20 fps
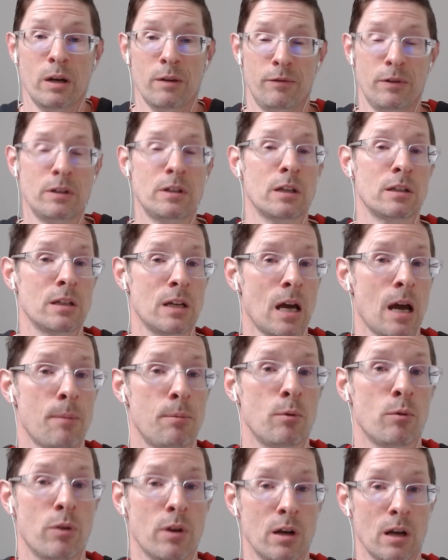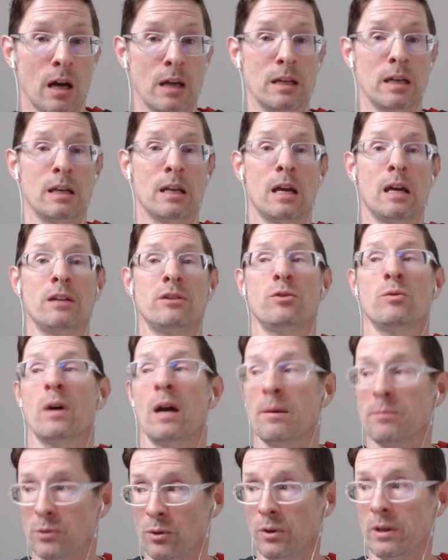if it doesn't happen within 90 days, you
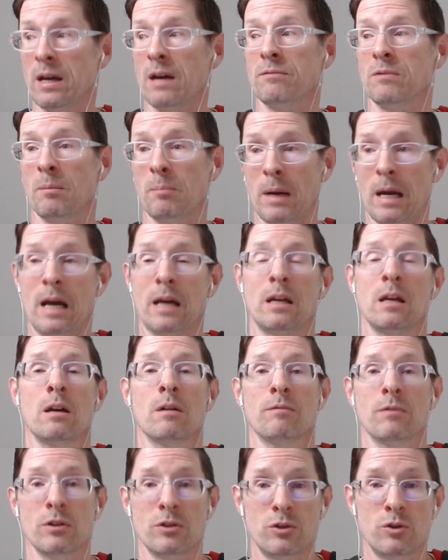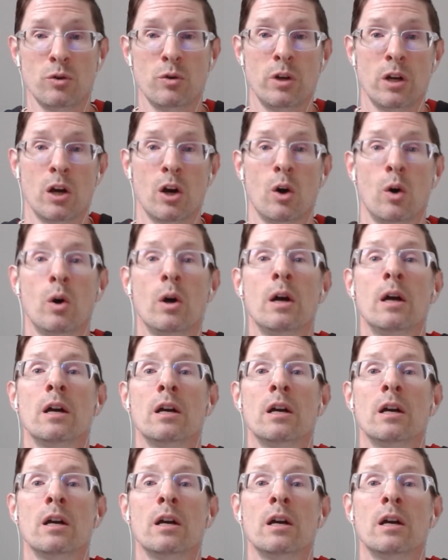absolutely have the backing of the studio